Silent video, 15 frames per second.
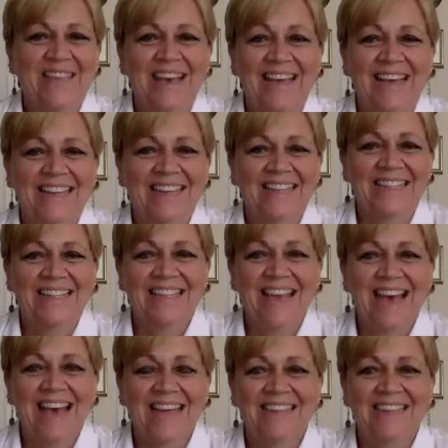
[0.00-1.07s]
that, and
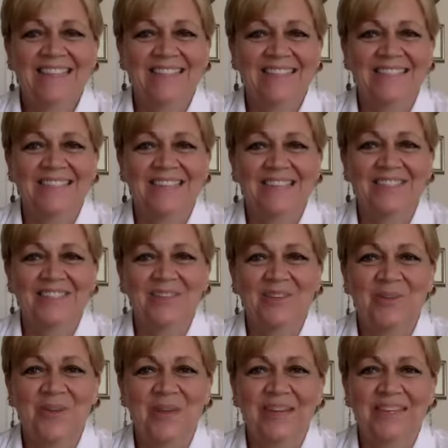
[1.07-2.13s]
that is such a
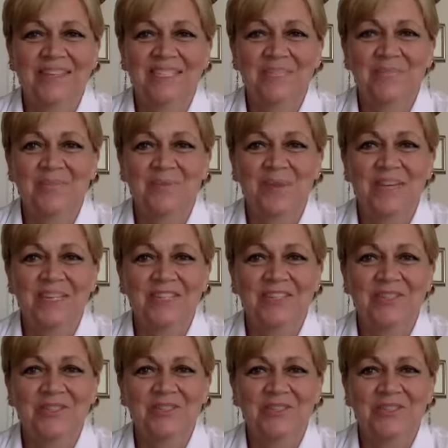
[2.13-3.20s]
great
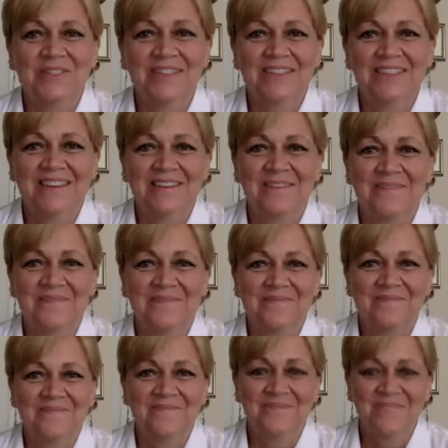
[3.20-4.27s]
inspirational
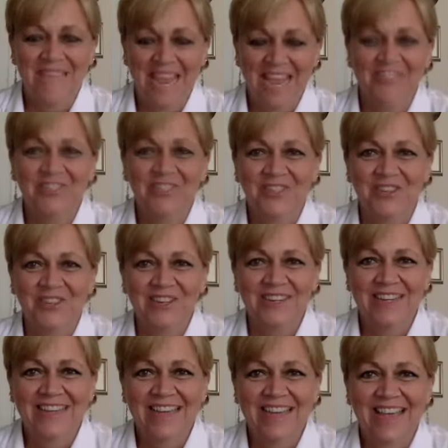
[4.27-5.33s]
answer,
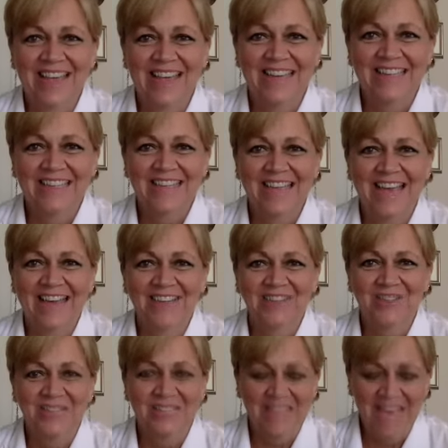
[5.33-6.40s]
and
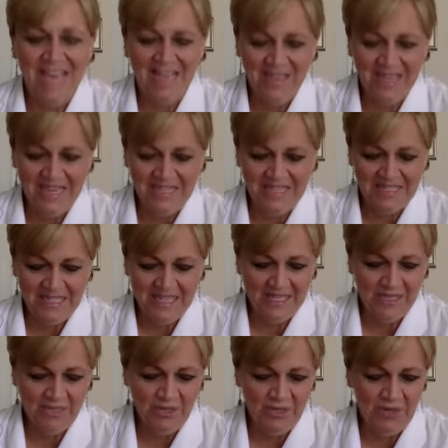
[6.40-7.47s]
actually that leads
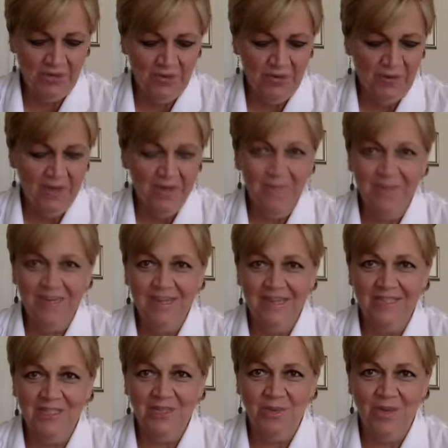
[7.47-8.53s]
into my
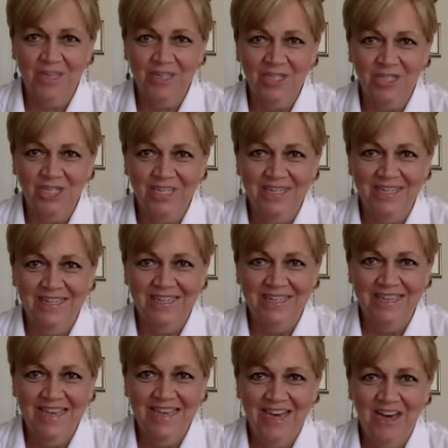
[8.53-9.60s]
next question
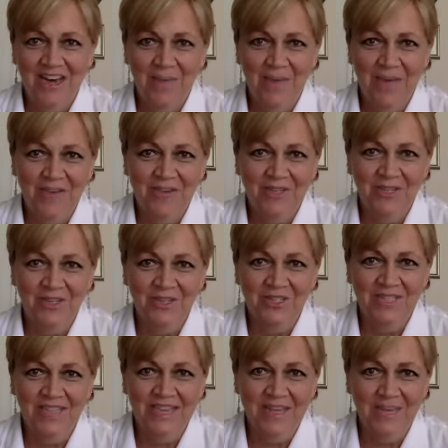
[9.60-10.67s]
about your
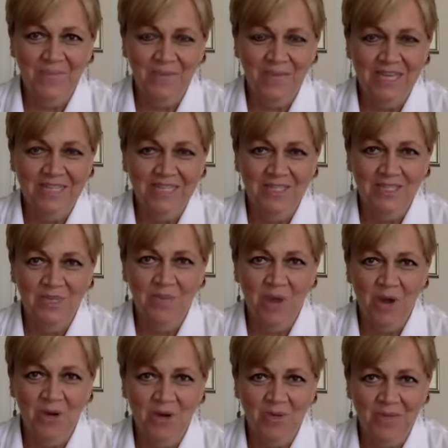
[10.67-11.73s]
second piece,
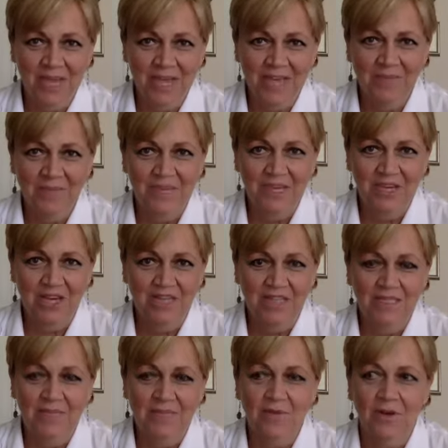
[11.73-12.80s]
Tomorrowland, because
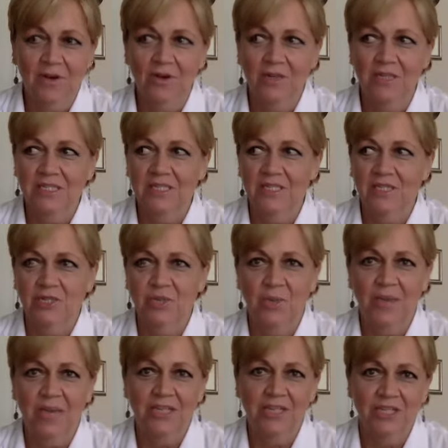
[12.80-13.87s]
of current
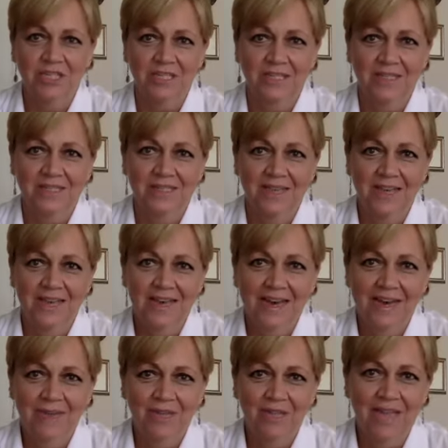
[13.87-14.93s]
situations.
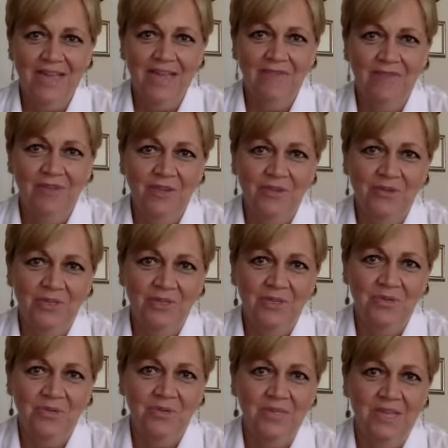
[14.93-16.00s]
I would like for you
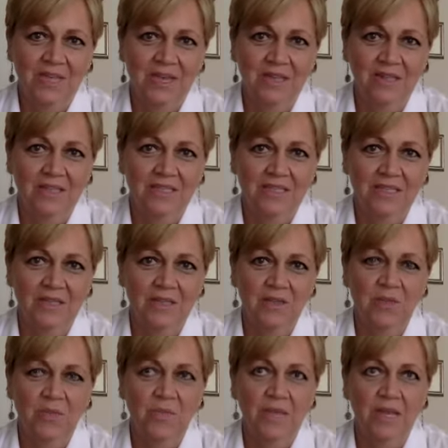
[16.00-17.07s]
to tell us a
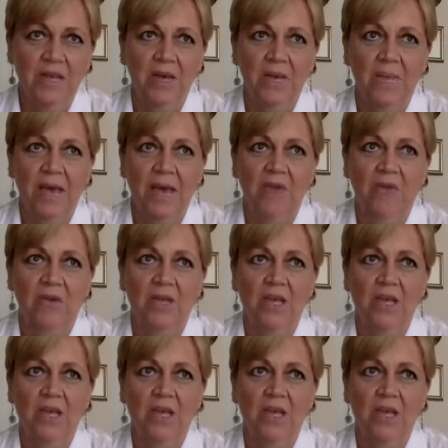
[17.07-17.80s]
little bit about